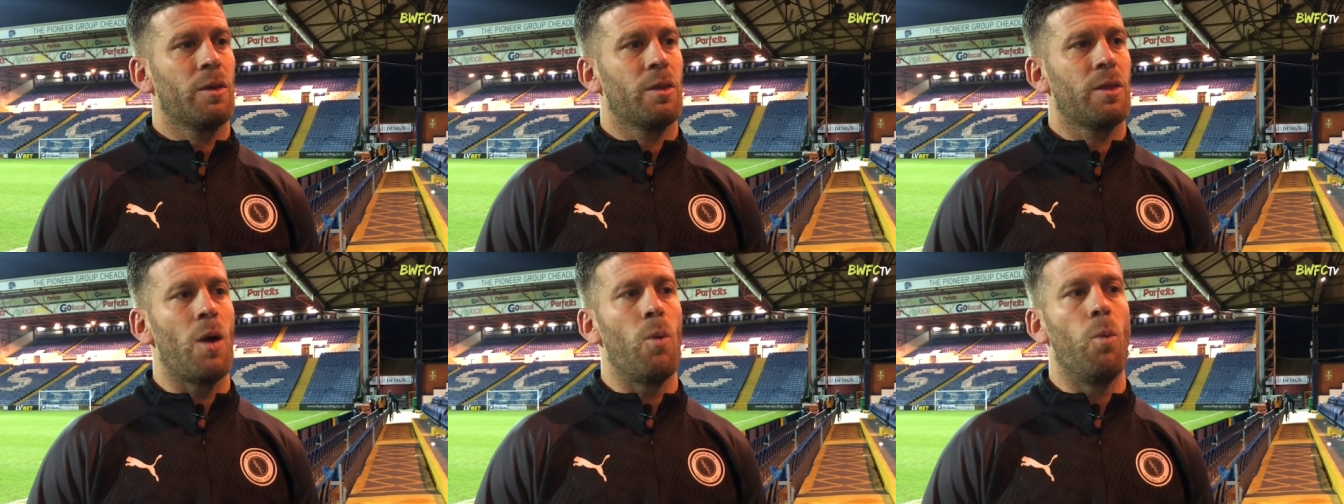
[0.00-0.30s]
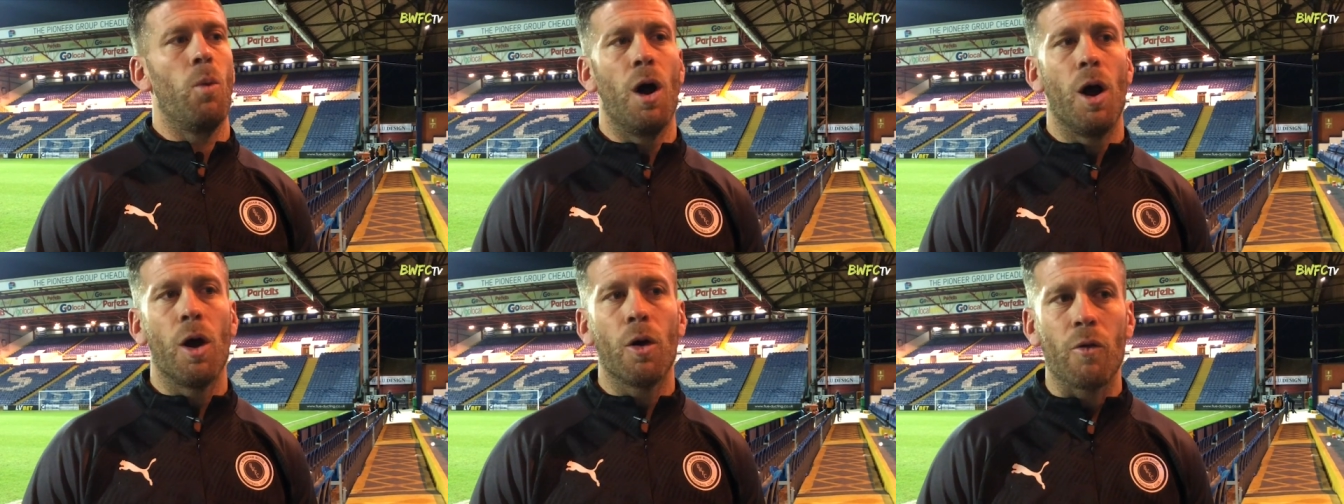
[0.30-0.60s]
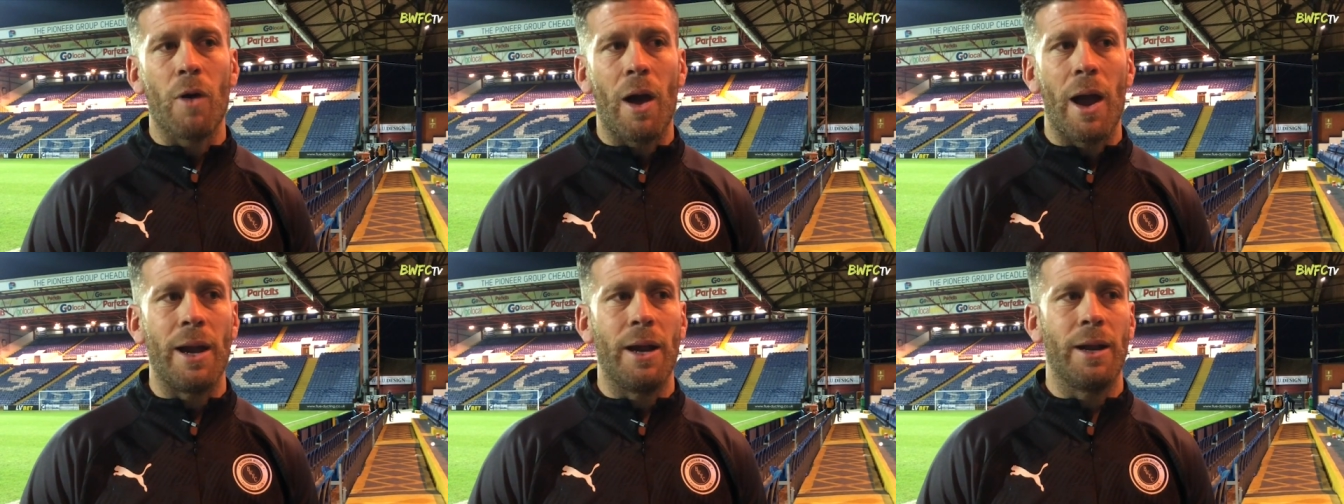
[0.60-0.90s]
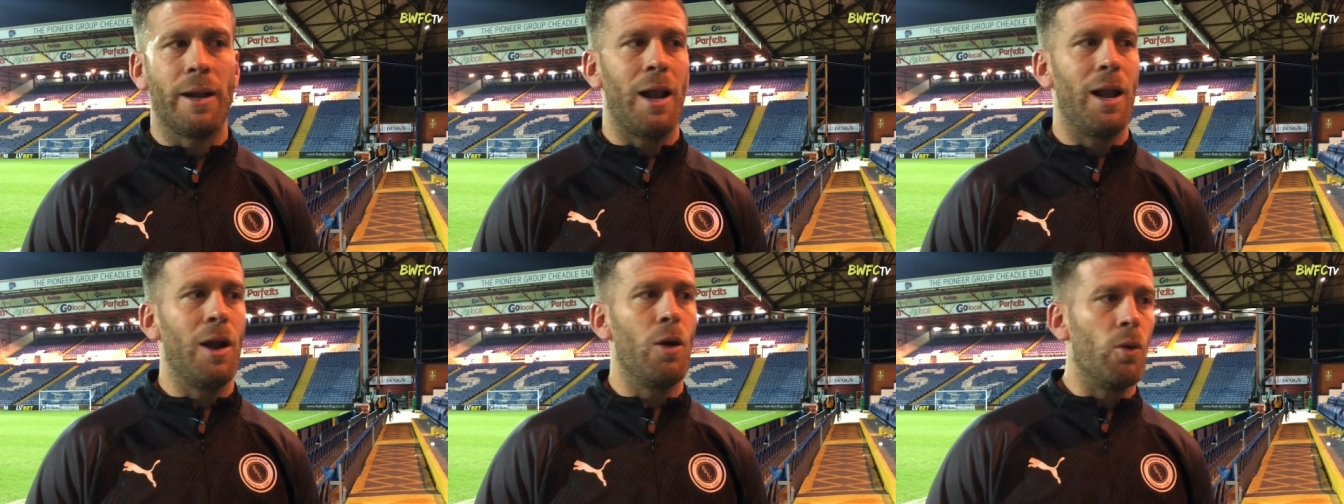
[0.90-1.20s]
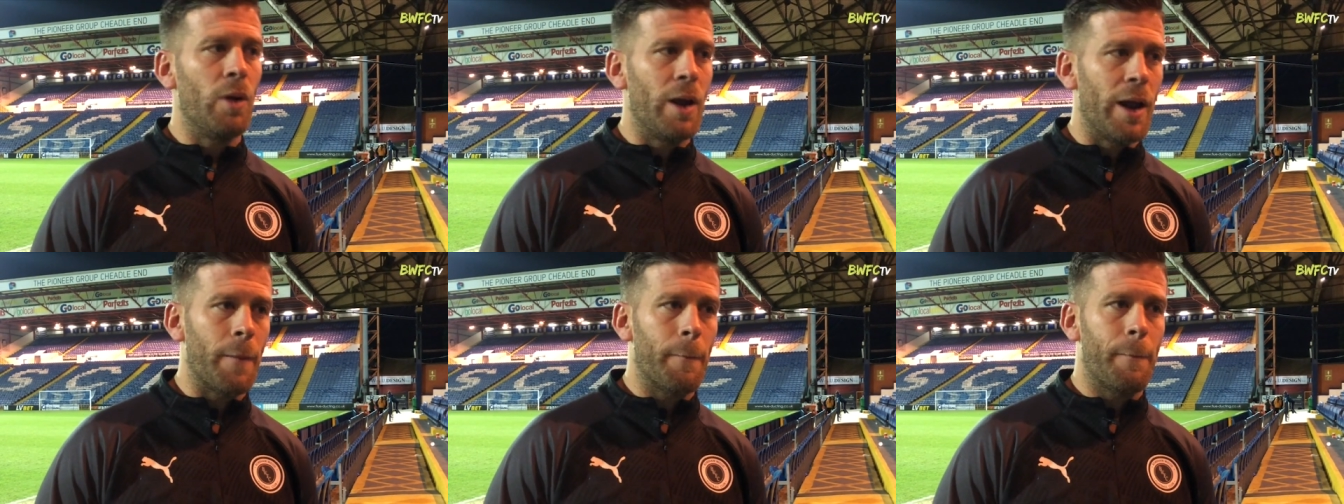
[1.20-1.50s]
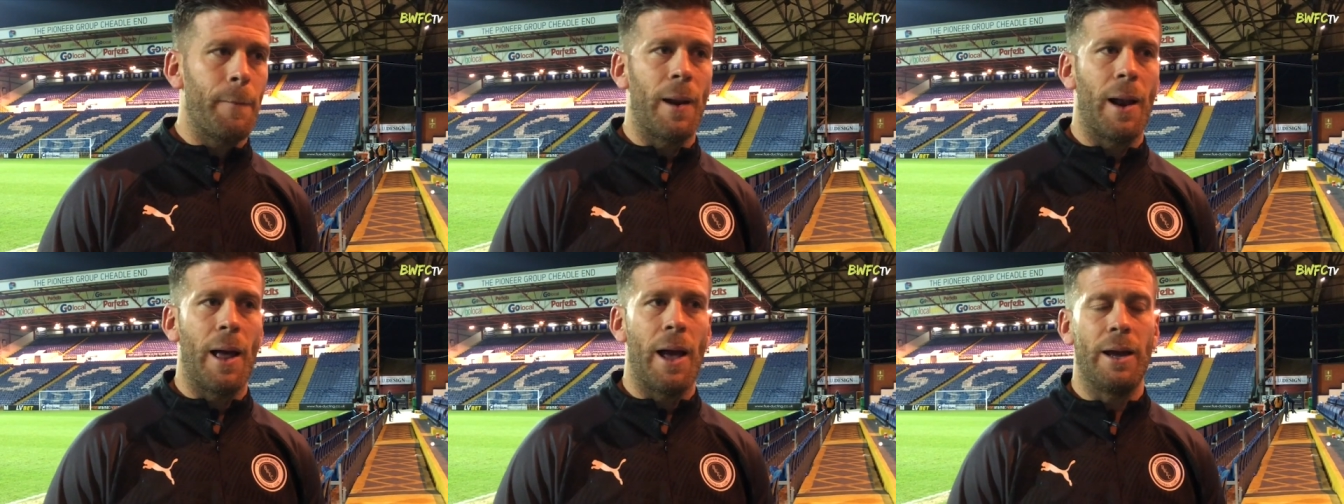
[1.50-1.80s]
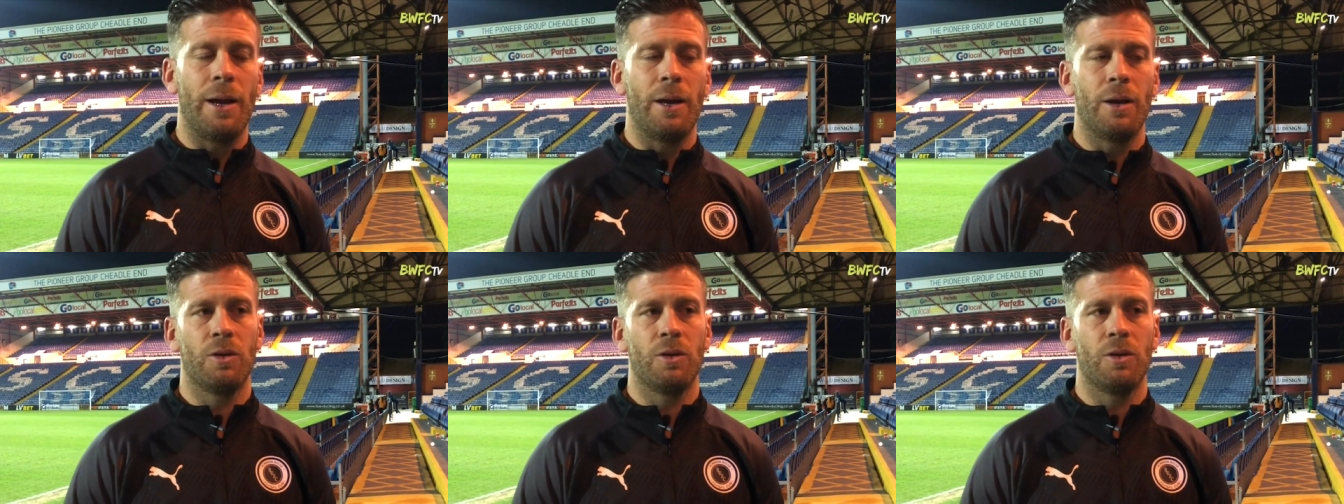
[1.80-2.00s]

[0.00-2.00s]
their work rate, their little link play,